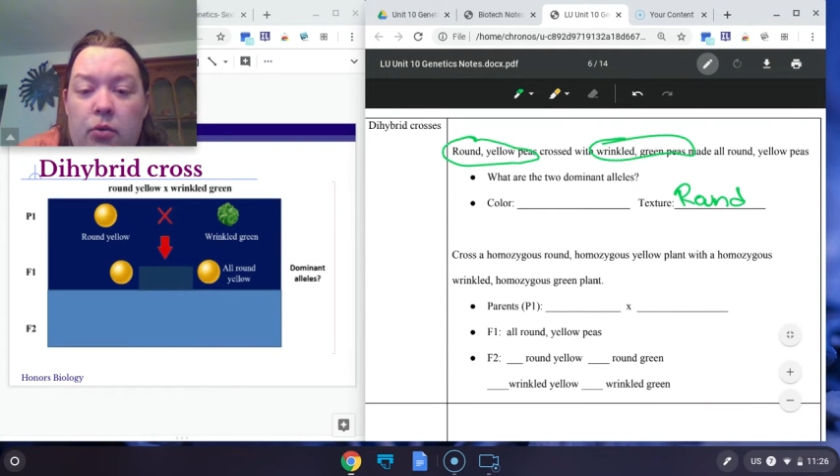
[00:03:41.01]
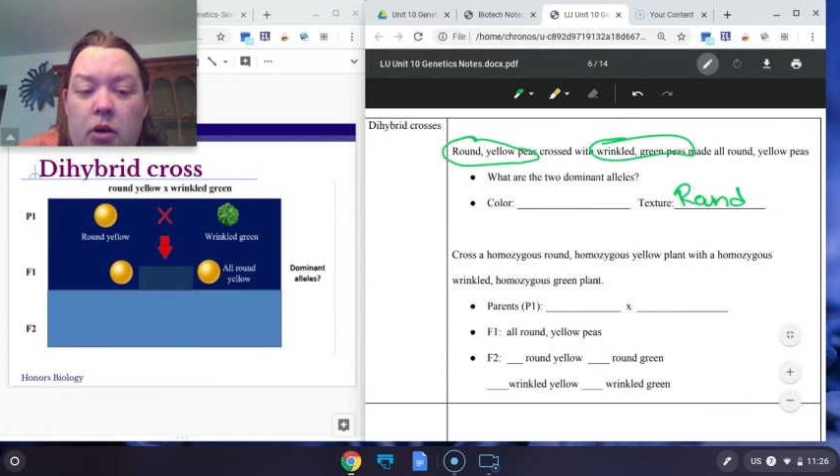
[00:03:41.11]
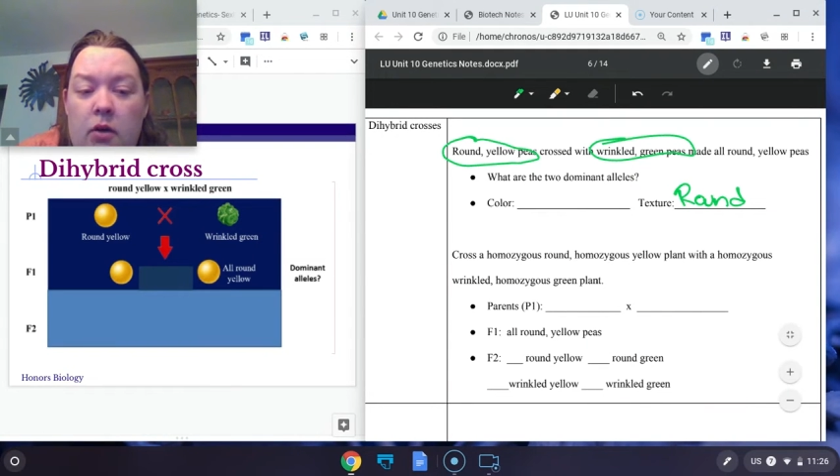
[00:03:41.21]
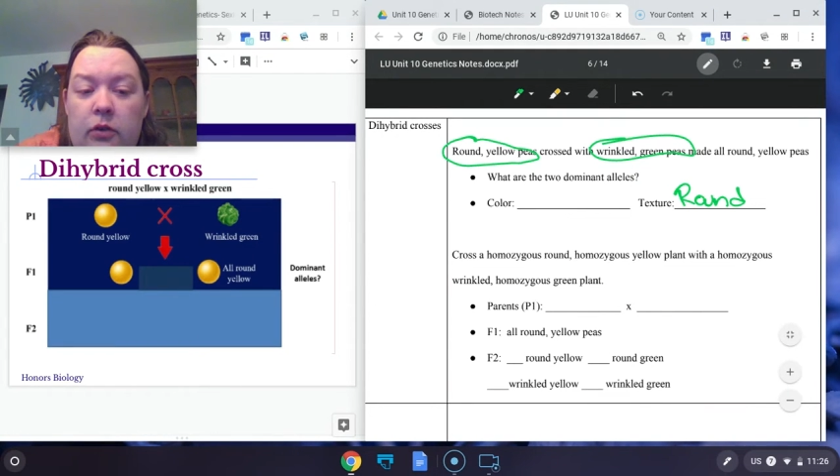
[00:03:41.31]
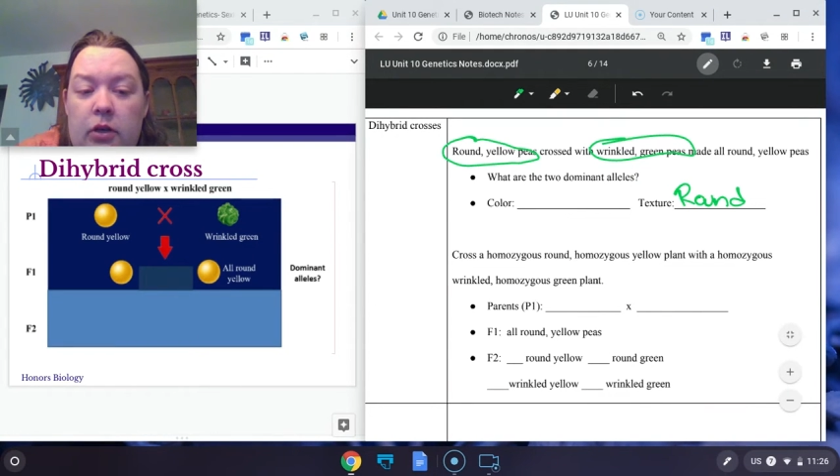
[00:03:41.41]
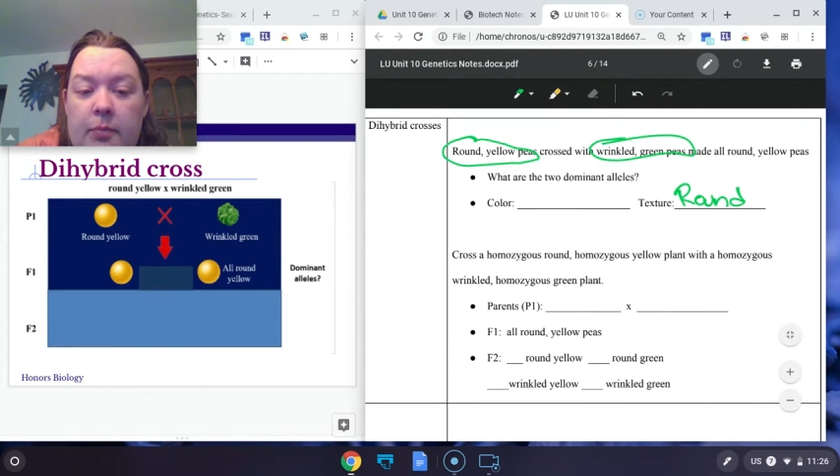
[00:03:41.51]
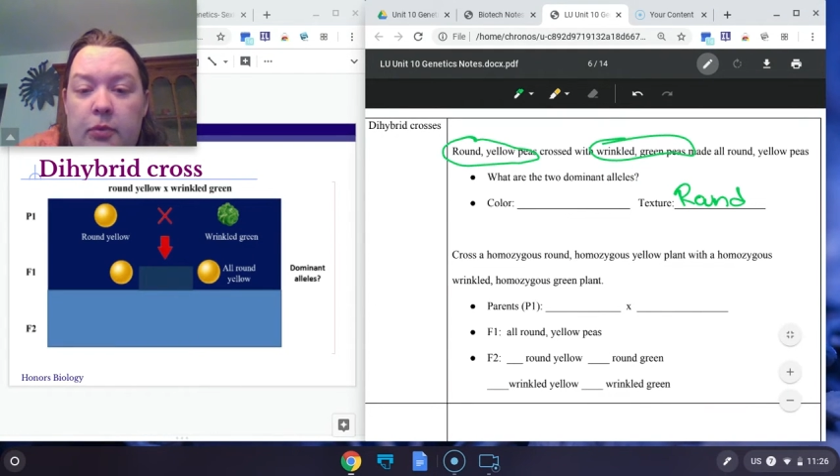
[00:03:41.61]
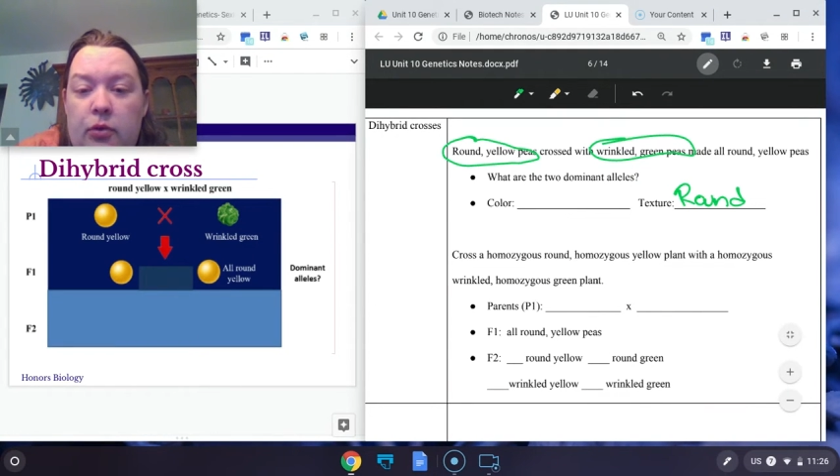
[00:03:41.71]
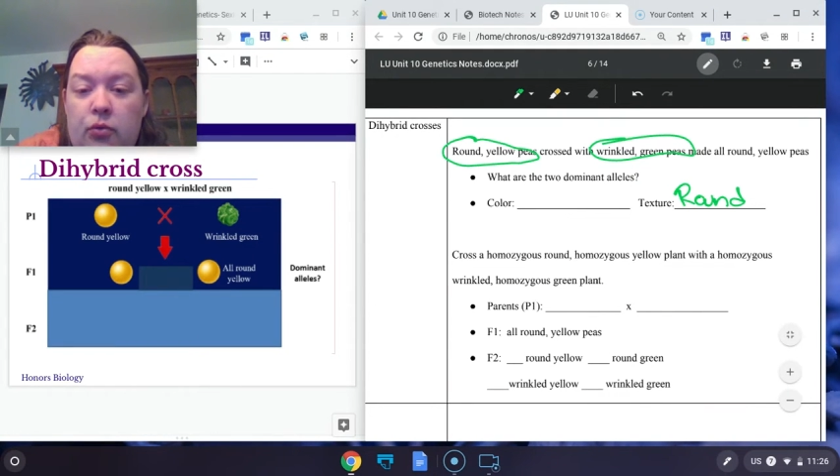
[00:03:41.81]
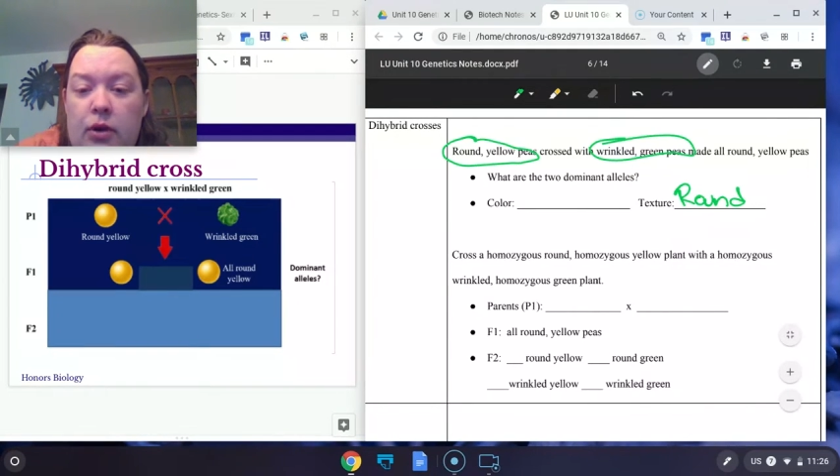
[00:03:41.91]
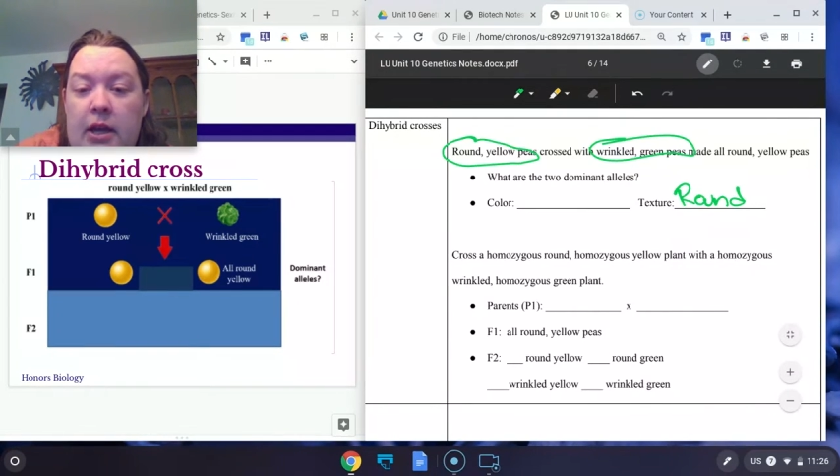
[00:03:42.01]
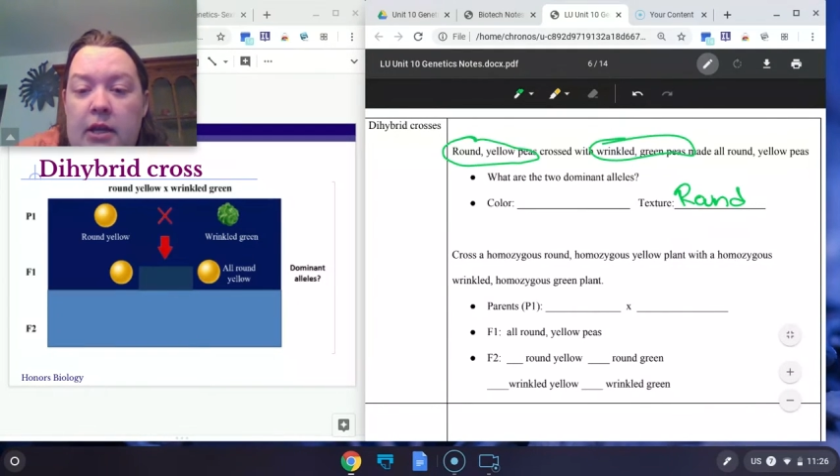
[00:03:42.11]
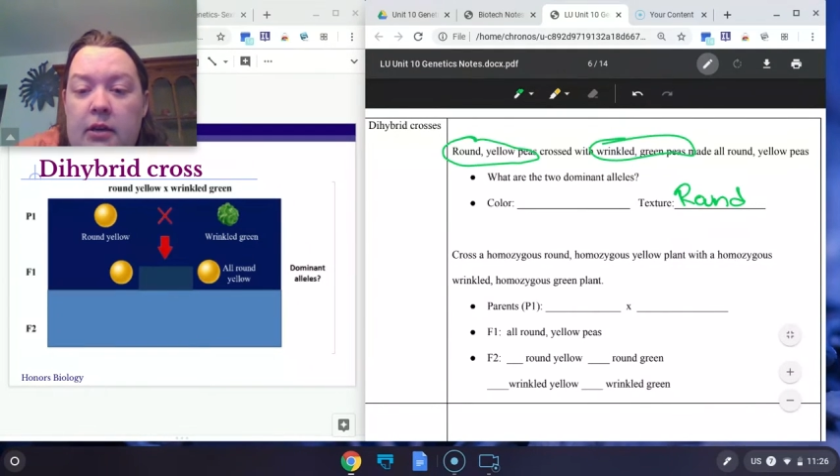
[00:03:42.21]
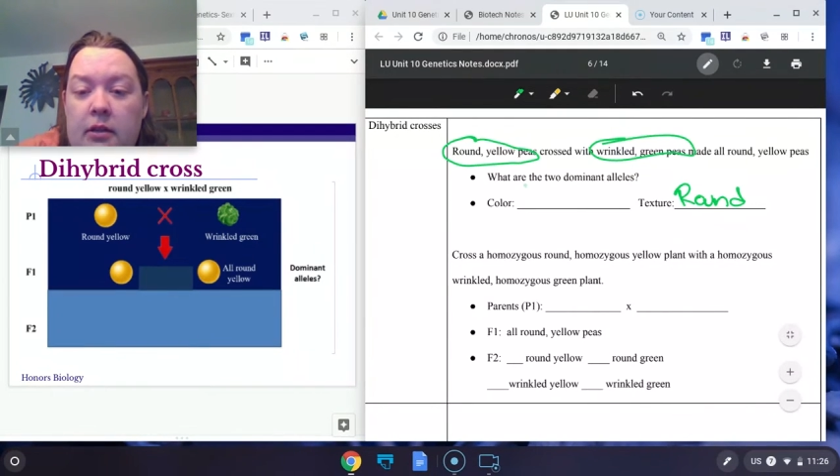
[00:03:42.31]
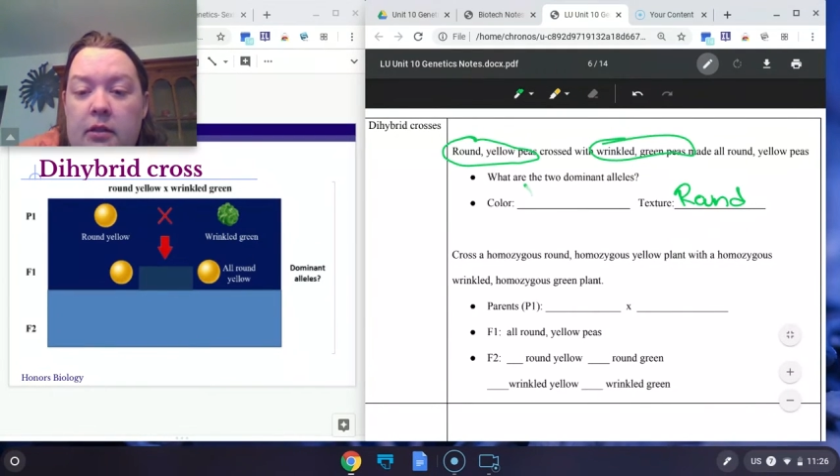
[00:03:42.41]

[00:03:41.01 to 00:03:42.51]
covered up the green,